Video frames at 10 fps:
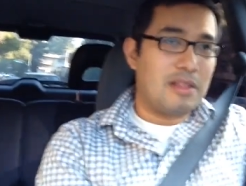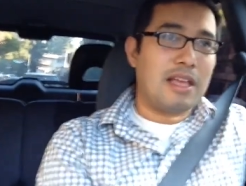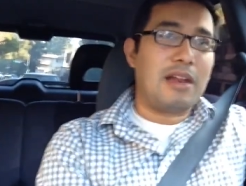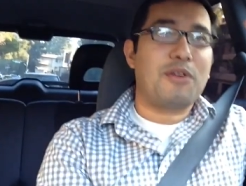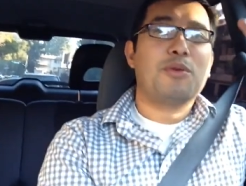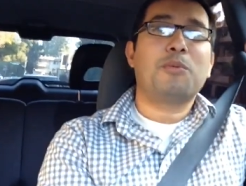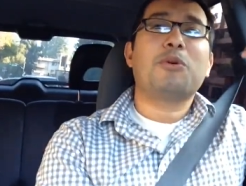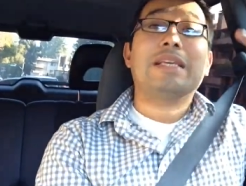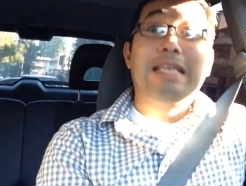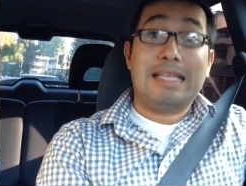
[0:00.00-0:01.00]
later you will
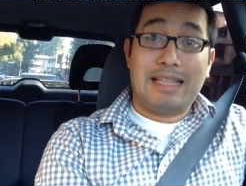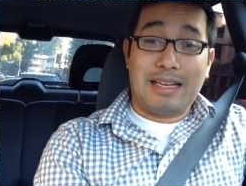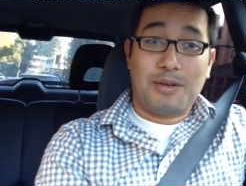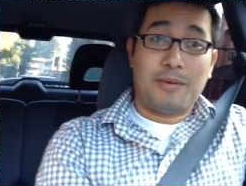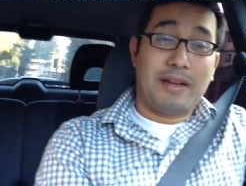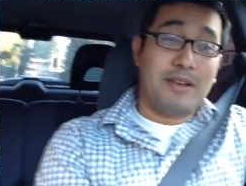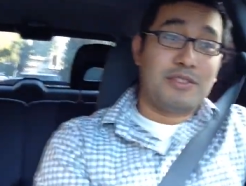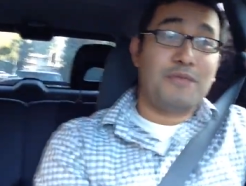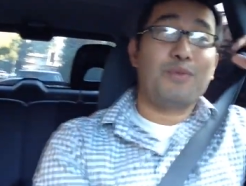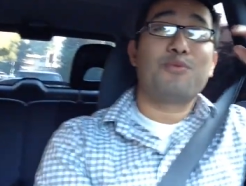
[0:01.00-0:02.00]
eat like no one else.
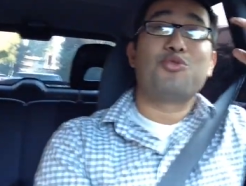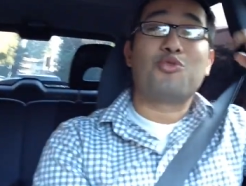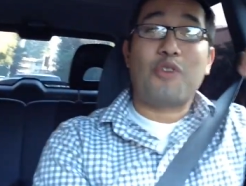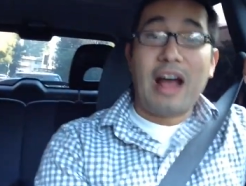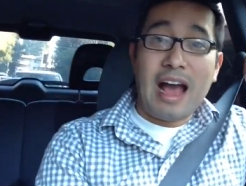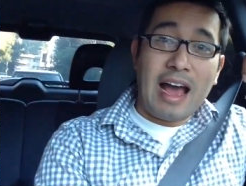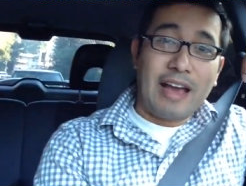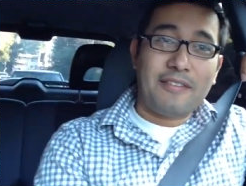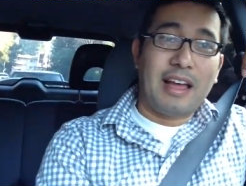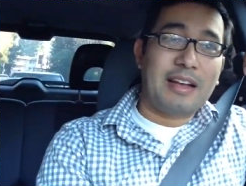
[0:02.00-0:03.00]
If you will
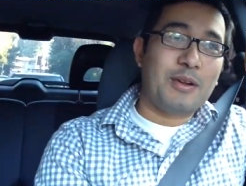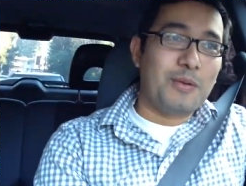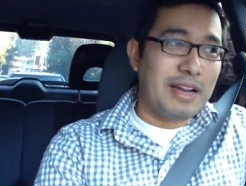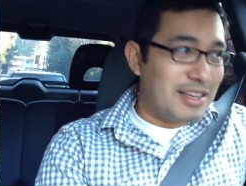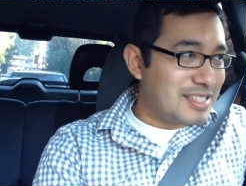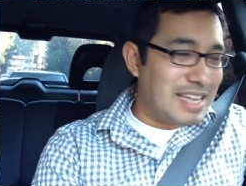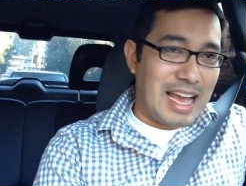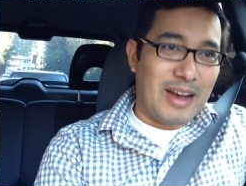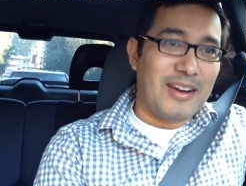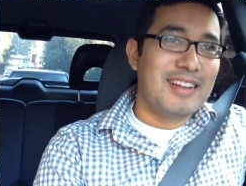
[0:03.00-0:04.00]
drive like no one else
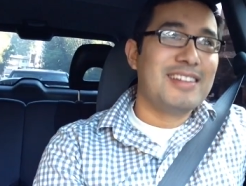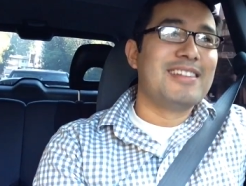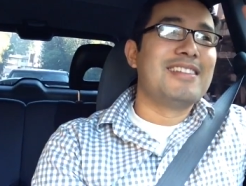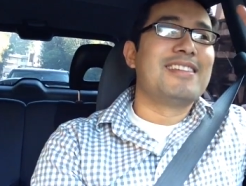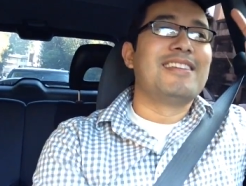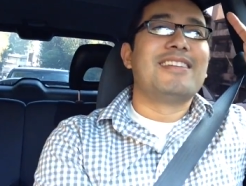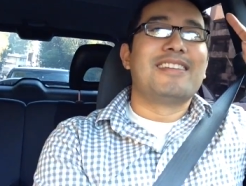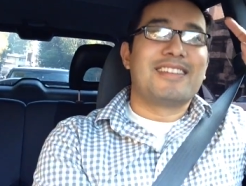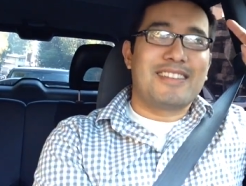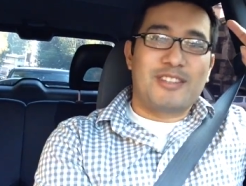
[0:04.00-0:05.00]
now,
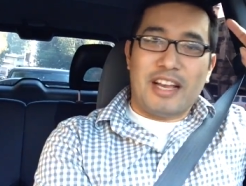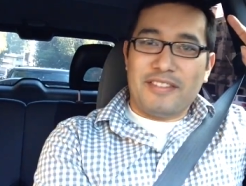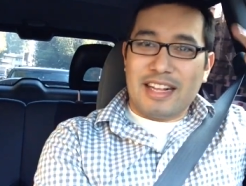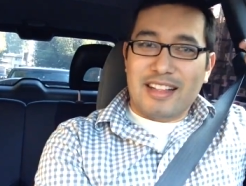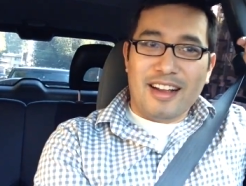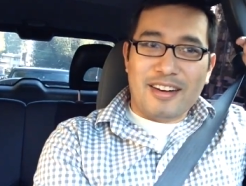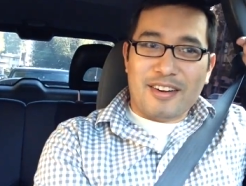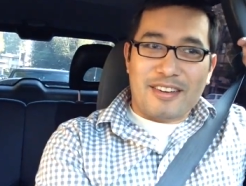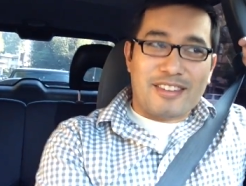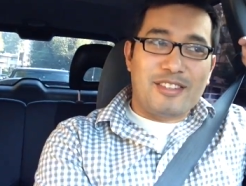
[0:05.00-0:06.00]
driving
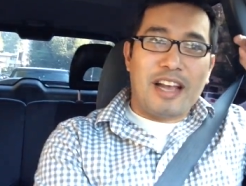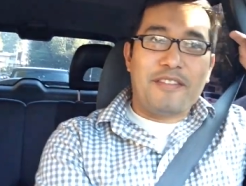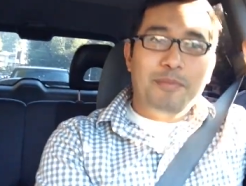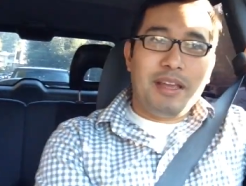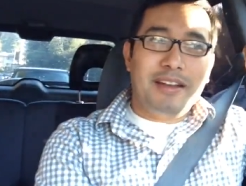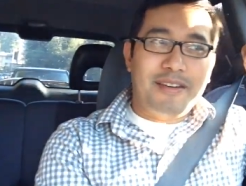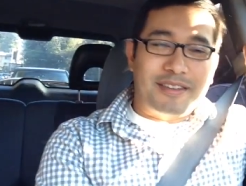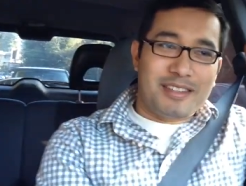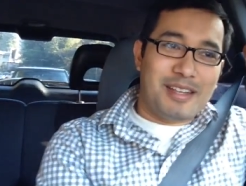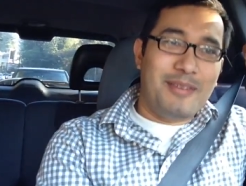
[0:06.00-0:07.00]
clunkers, driving
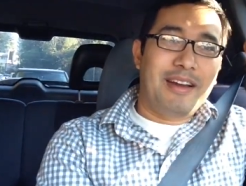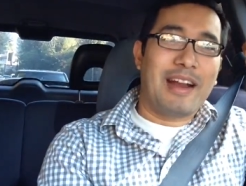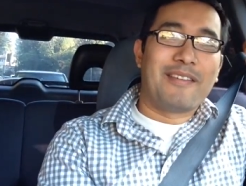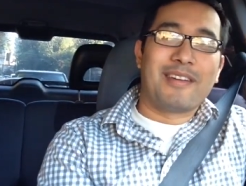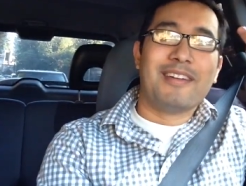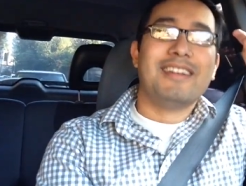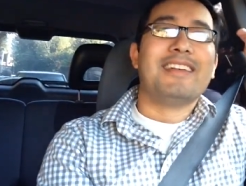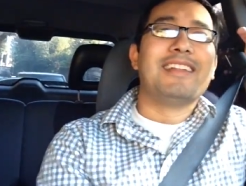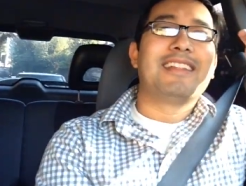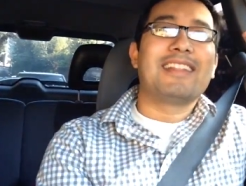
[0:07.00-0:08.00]
beaters, whatever,
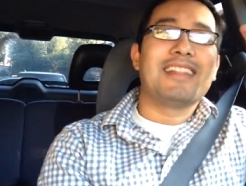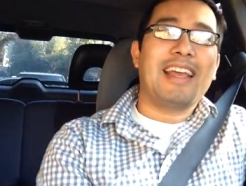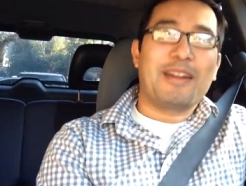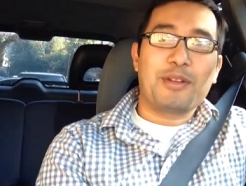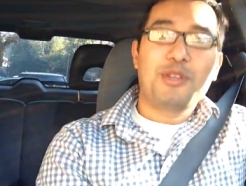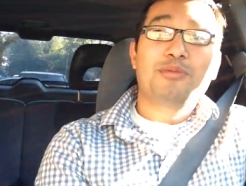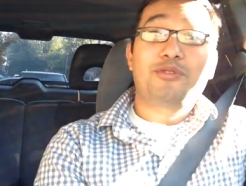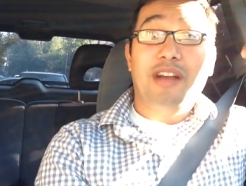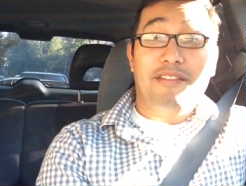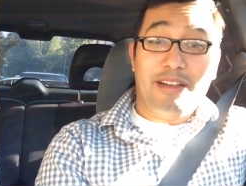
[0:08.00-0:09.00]
later you will
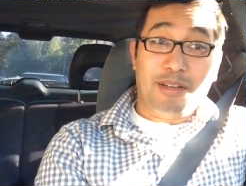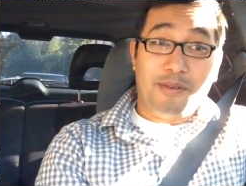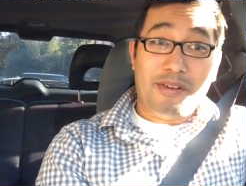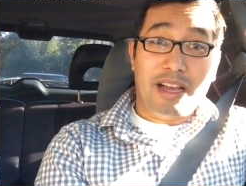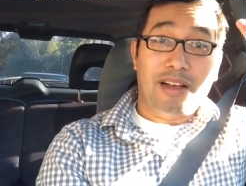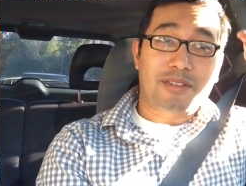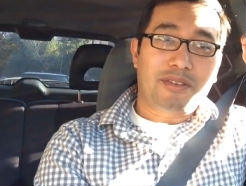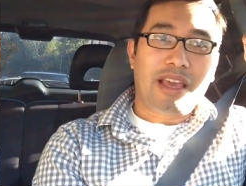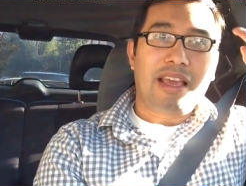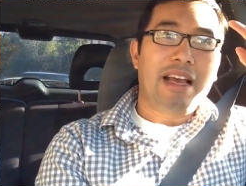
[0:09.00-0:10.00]
drive like no one else.
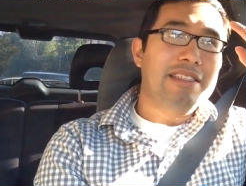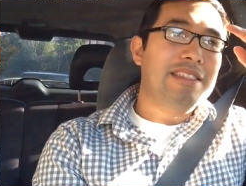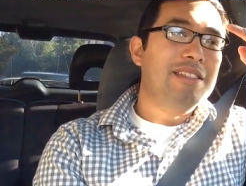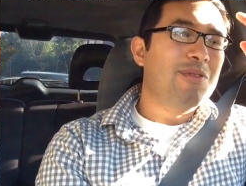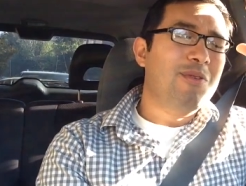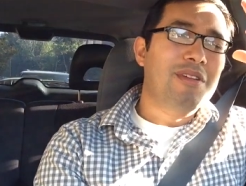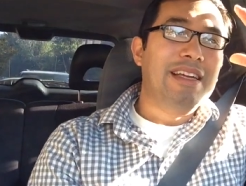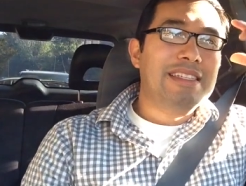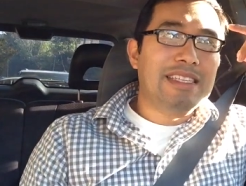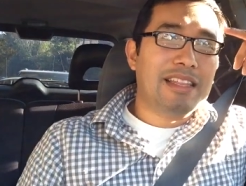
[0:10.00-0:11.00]
Okay, guys, it's the whole
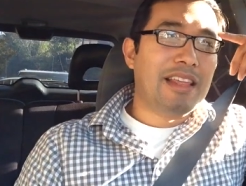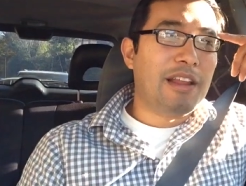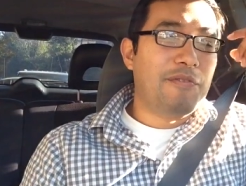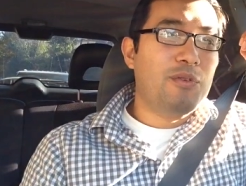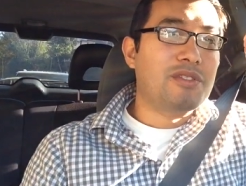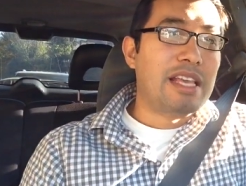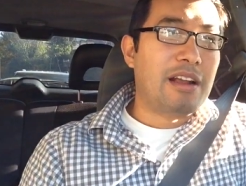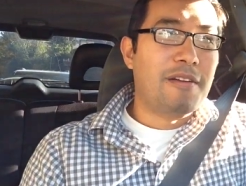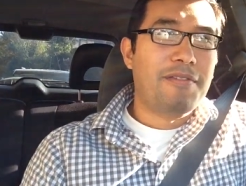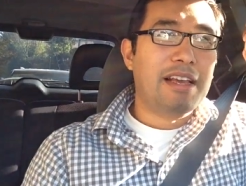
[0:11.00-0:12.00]
idea that if you
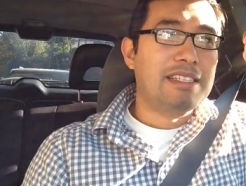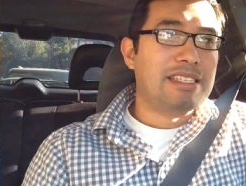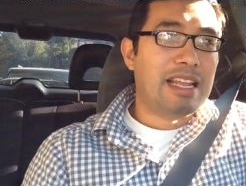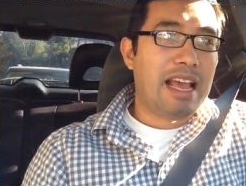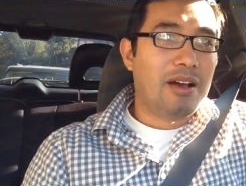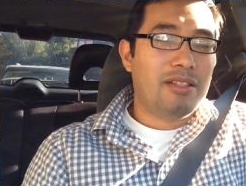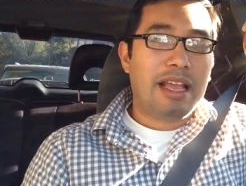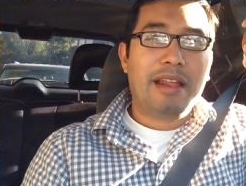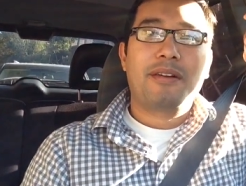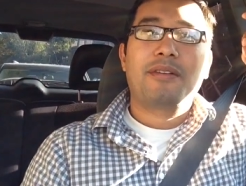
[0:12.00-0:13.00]
sacrifice now,
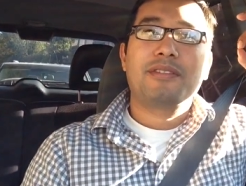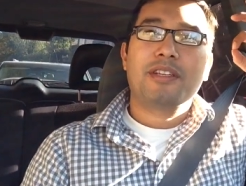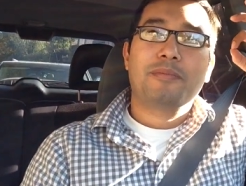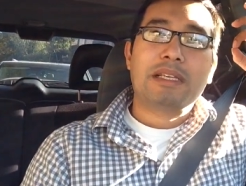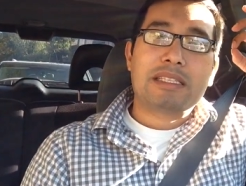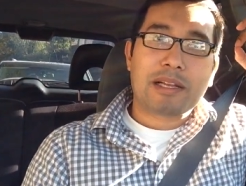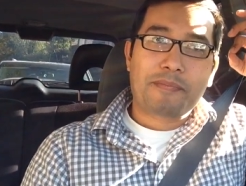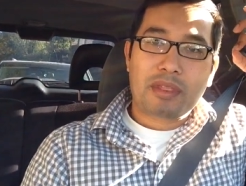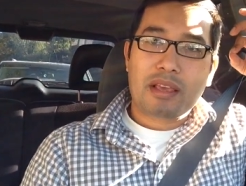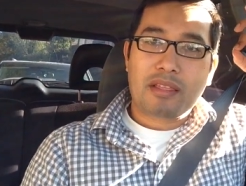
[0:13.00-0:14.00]
later there's going to be
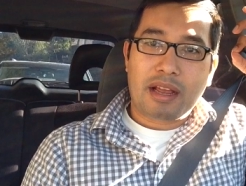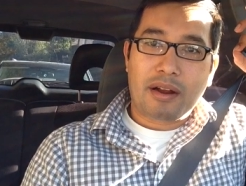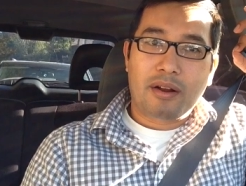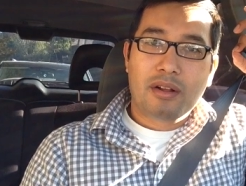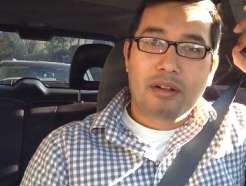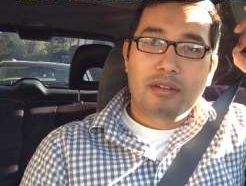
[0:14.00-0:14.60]
something there